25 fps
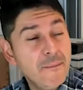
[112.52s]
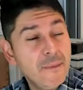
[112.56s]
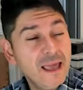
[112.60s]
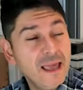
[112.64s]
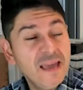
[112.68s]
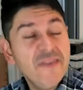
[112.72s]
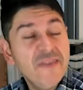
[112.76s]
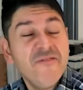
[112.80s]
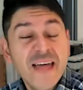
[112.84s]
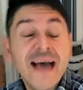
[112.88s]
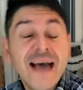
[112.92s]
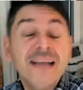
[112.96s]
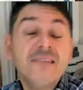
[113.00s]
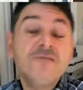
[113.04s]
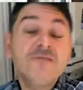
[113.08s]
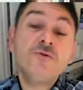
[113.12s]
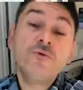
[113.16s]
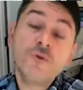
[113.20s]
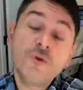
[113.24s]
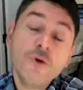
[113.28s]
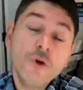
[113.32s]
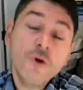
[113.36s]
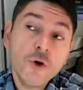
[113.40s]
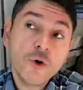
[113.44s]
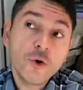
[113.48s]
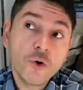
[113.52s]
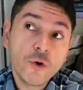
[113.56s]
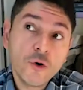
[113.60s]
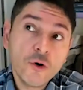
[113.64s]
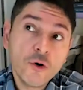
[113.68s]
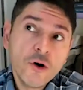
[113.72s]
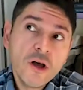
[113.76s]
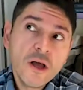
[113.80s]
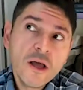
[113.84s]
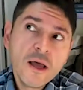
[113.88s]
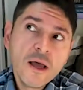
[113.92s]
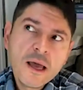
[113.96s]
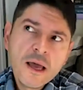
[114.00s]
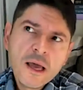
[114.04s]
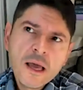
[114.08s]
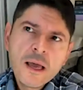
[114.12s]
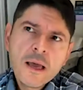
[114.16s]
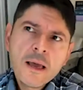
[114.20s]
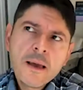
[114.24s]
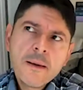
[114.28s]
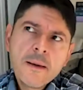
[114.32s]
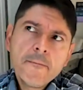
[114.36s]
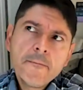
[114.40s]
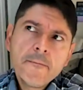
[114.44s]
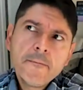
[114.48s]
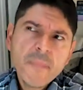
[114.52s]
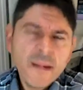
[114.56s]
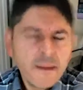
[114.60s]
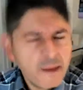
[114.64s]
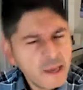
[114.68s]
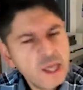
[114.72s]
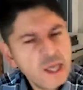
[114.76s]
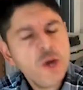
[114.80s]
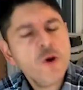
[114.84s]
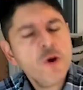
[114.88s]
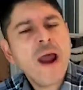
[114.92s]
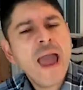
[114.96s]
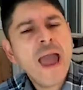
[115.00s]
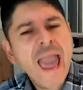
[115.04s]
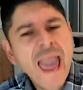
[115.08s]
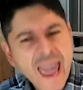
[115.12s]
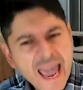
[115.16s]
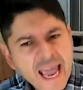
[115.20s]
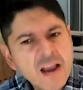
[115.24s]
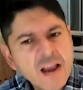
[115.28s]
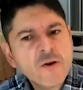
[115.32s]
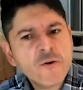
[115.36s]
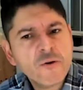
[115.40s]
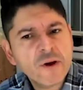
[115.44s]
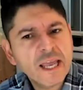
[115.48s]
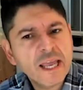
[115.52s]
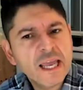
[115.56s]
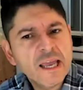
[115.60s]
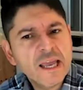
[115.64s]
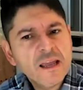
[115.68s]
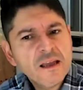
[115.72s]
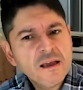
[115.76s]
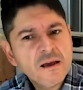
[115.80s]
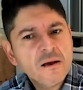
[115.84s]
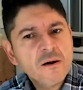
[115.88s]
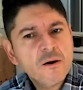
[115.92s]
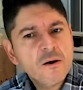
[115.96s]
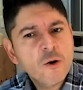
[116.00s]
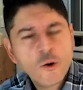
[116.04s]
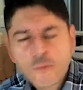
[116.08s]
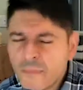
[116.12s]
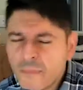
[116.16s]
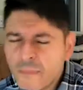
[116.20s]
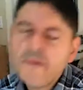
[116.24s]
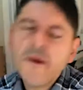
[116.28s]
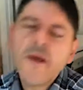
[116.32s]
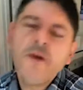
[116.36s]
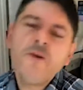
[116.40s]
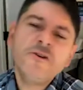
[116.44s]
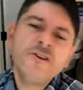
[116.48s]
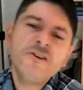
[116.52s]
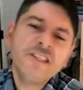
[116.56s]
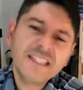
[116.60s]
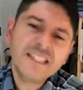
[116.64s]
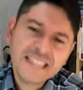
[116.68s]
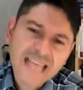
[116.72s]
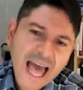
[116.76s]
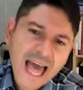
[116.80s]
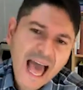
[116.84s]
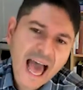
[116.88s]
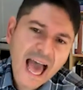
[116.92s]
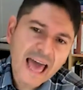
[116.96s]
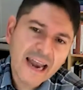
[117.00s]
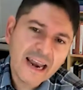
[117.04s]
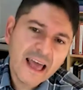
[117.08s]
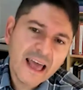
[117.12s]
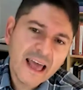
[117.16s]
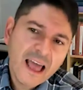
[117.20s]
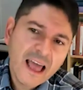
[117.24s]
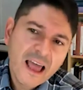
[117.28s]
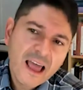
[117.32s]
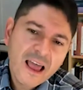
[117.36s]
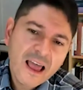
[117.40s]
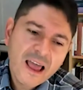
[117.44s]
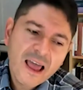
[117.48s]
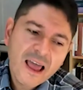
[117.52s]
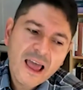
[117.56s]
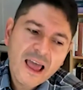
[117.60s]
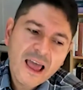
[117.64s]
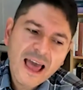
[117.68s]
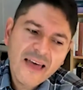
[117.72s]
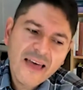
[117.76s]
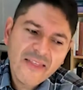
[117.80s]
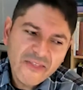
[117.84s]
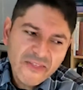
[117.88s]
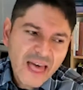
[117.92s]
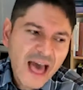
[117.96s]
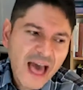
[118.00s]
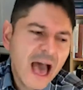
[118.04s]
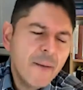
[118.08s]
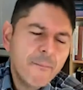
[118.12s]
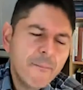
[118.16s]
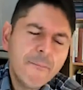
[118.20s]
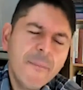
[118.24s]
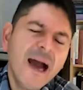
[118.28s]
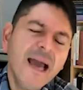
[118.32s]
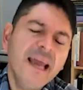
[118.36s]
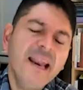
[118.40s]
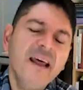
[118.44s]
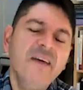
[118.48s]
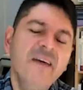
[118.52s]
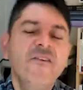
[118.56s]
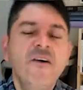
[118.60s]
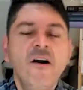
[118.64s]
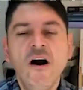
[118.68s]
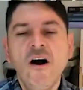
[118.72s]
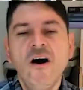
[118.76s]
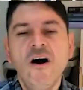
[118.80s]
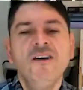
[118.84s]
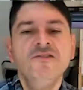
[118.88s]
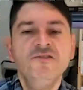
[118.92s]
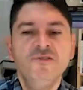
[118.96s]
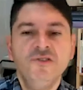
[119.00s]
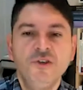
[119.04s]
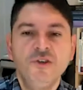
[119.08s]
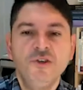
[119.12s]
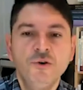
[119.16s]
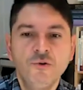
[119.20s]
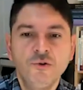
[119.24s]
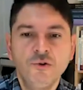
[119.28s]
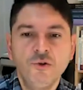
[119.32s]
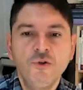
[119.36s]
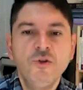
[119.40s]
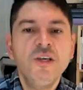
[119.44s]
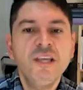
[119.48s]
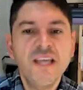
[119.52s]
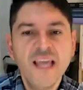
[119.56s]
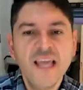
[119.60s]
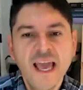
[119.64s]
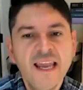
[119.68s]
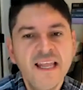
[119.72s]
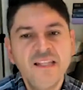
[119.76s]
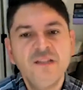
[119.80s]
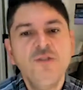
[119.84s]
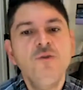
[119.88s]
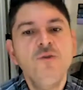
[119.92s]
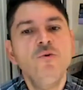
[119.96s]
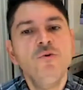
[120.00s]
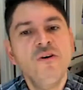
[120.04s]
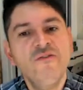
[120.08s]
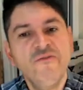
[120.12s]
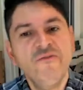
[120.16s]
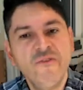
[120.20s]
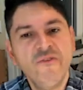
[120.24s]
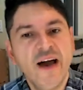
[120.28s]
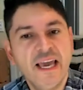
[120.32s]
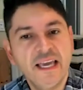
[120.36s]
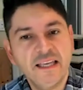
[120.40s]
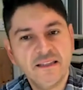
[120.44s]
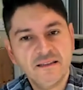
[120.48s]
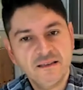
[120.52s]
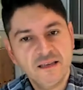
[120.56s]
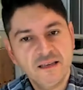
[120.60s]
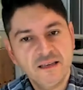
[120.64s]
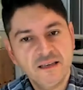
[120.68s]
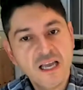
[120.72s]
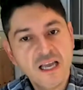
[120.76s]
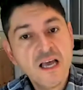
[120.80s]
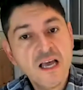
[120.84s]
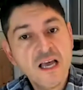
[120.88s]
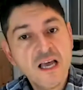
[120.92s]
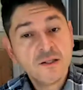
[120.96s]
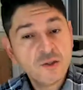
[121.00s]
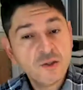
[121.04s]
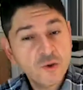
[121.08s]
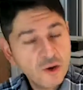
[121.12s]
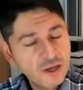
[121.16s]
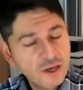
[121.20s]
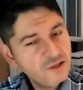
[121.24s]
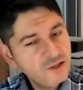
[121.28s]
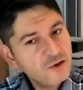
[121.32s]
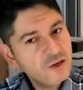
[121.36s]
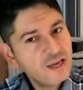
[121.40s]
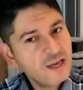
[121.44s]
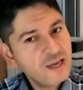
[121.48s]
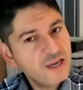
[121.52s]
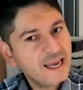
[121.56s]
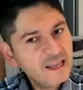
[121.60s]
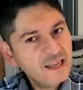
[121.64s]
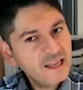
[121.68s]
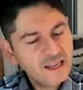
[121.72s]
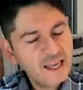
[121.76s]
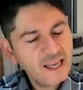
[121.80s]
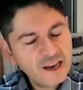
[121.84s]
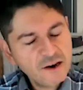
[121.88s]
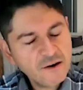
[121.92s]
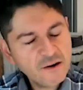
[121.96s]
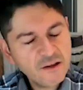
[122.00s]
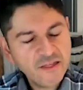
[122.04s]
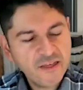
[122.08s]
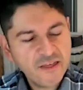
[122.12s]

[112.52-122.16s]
if that's true, maybe you're angry or maybe you're sad. And that might have caused you to get into a fight. So as you can hear